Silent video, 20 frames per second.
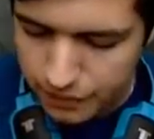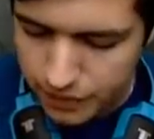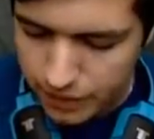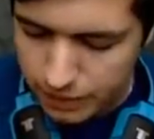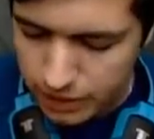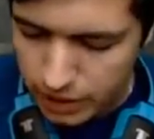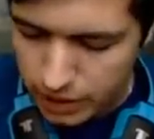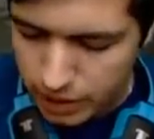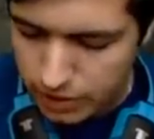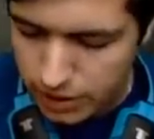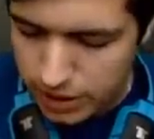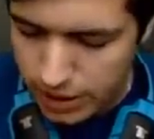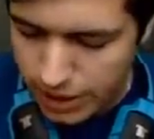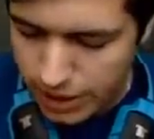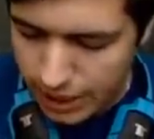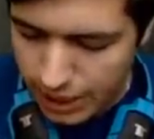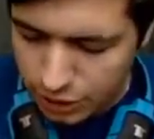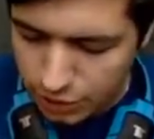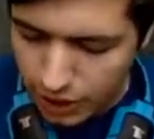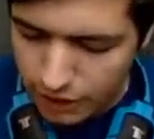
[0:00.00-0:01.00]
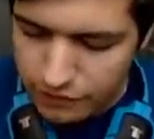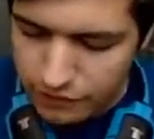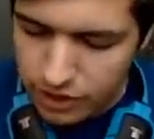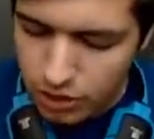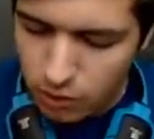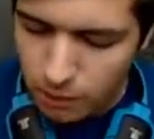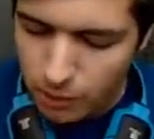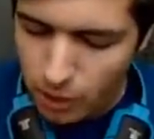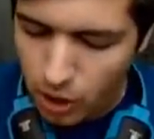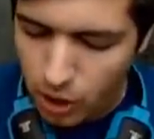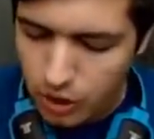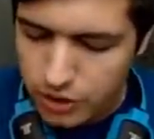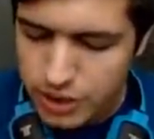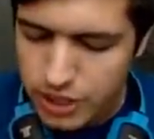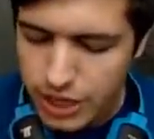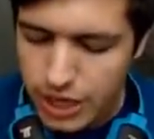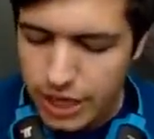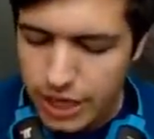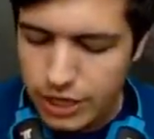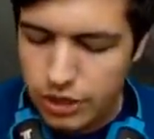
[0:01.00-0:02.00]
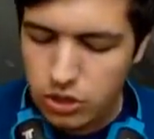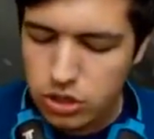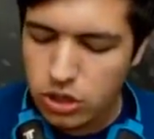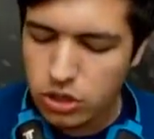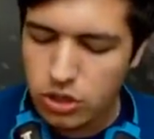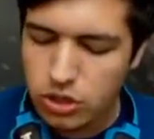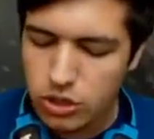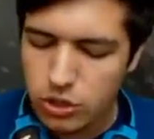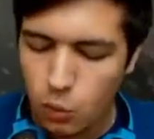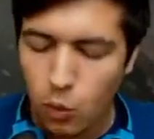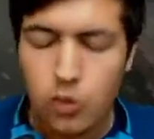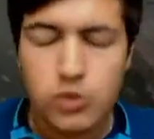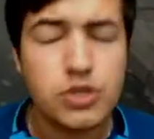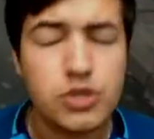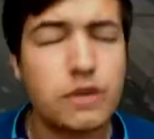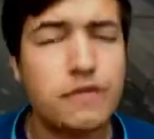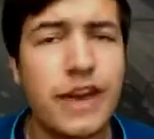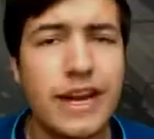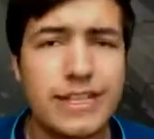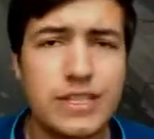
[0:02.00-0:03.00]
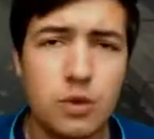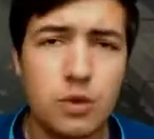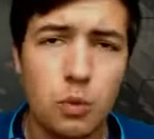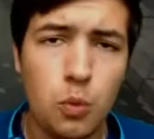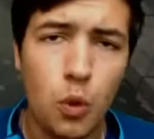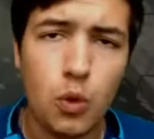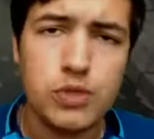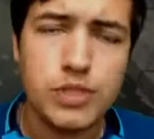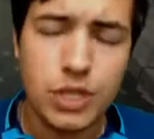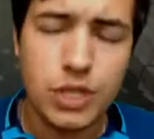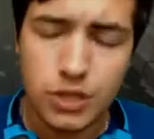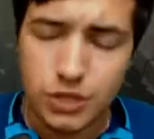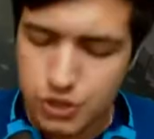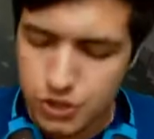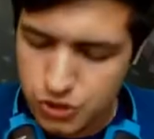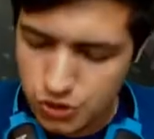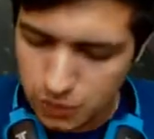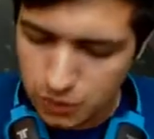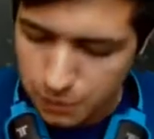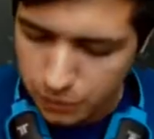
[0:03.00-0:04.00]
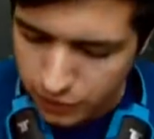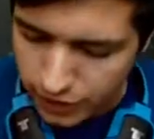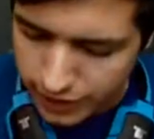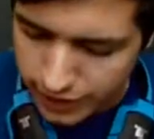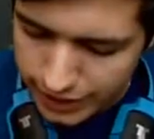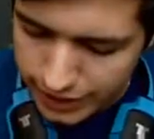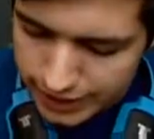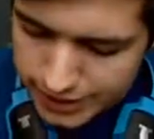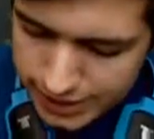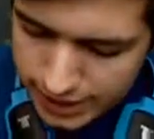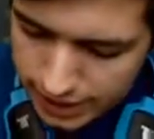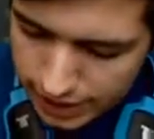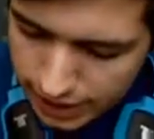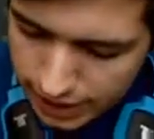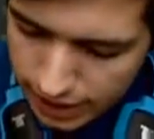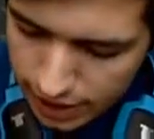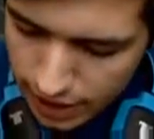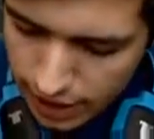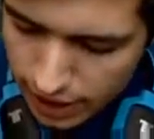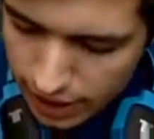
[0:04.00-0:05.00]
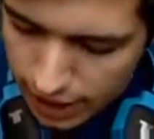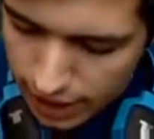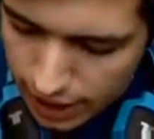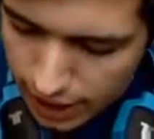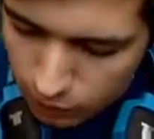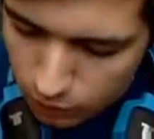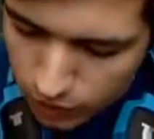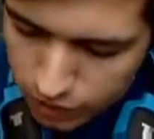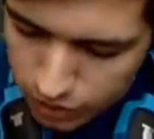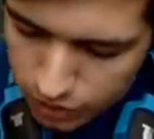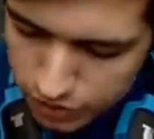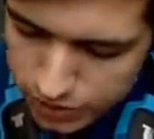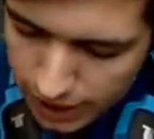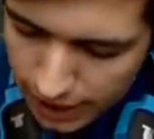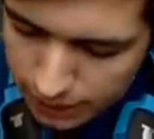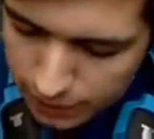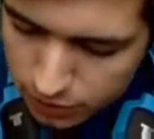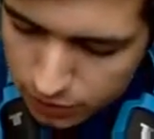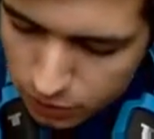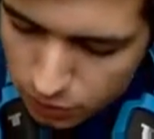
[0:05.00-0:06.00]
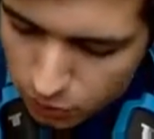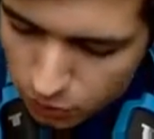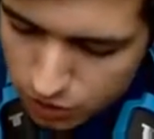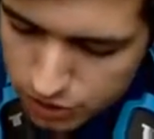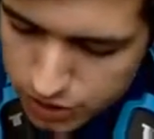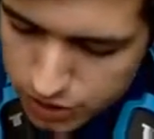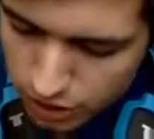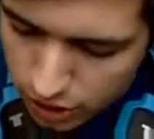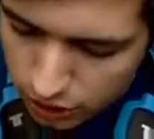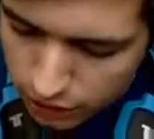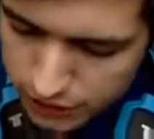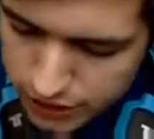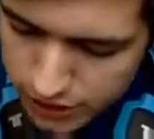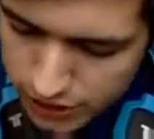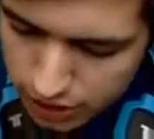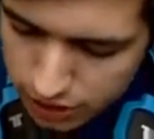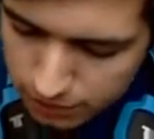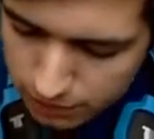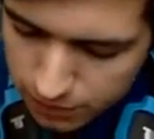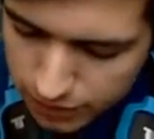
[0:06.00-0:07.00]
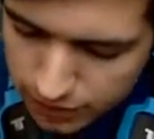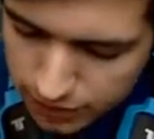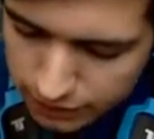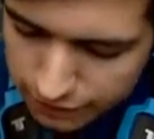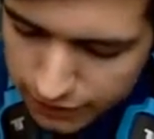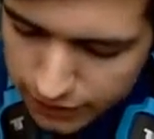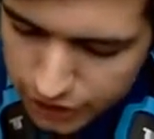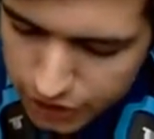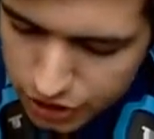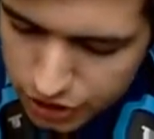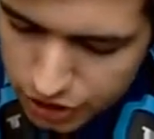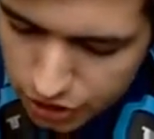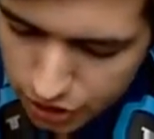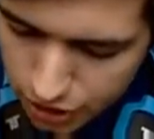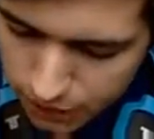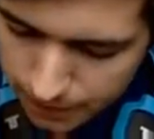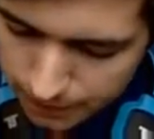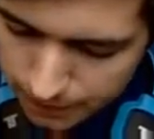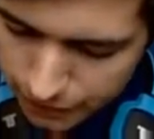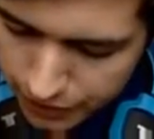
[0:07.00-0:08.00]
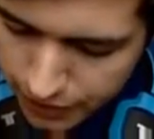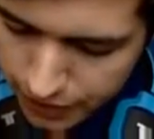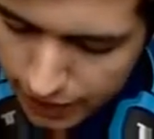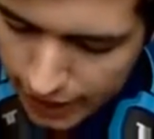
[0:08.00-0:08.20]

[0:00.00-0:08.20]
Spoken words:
There we go. And you have a little pond, and you can look at the water effects. The water looks super realistic. When you tap on the water, obviously you can bring the fish to you,